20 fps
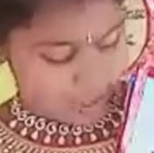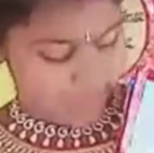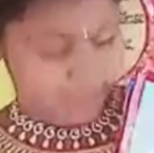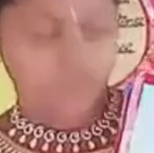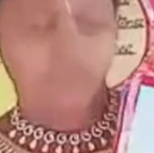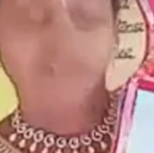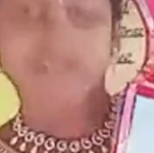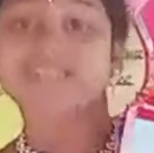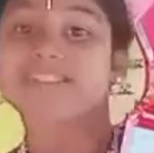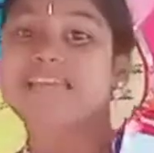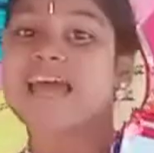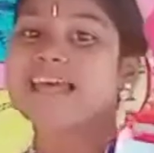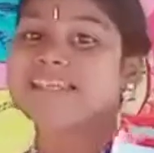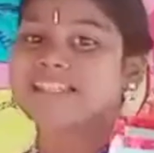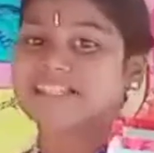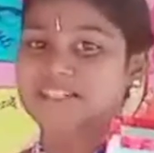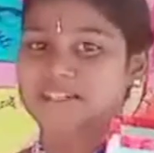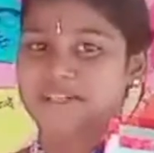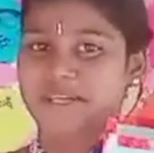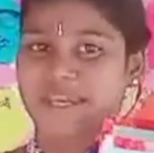yesterday.
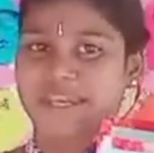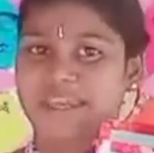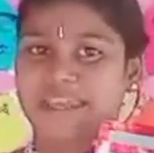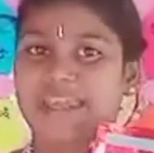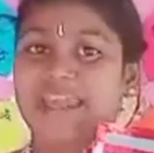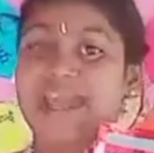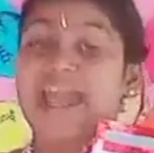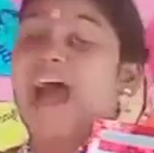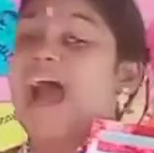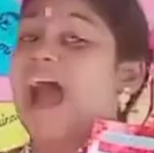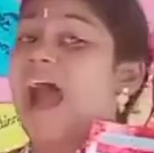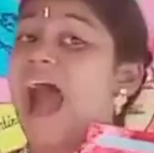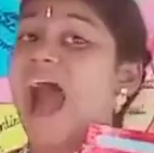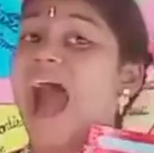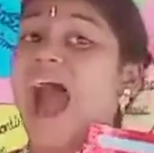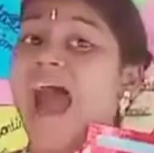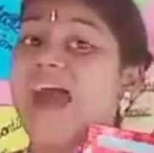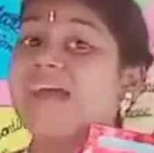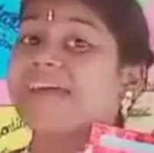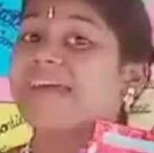I
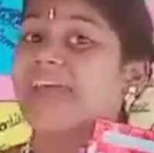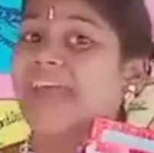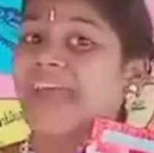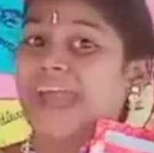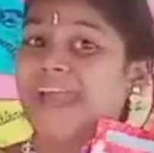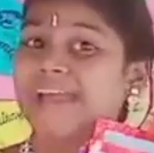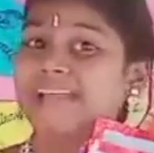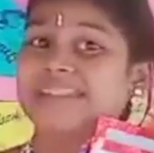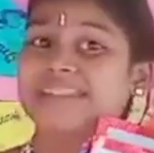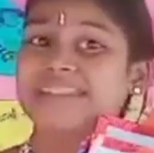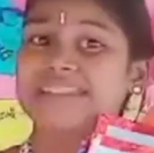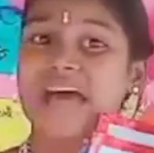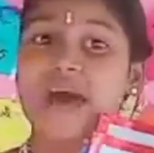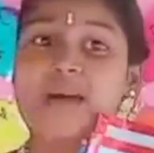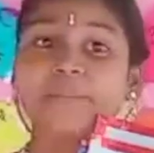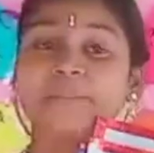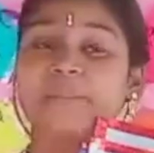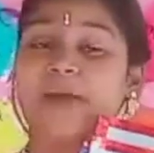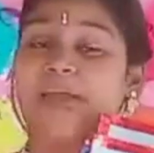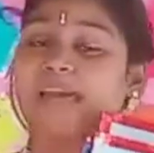ate some
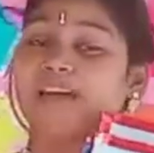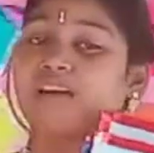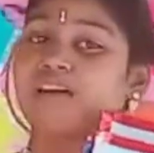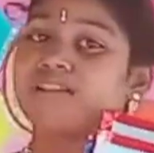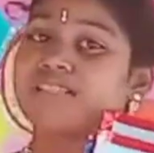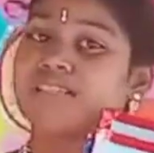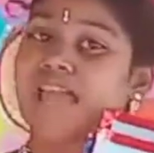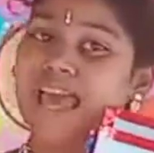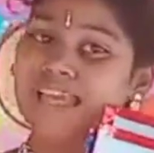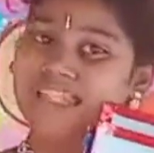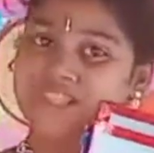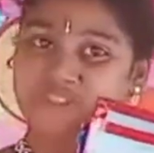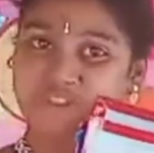mangoes yesterday.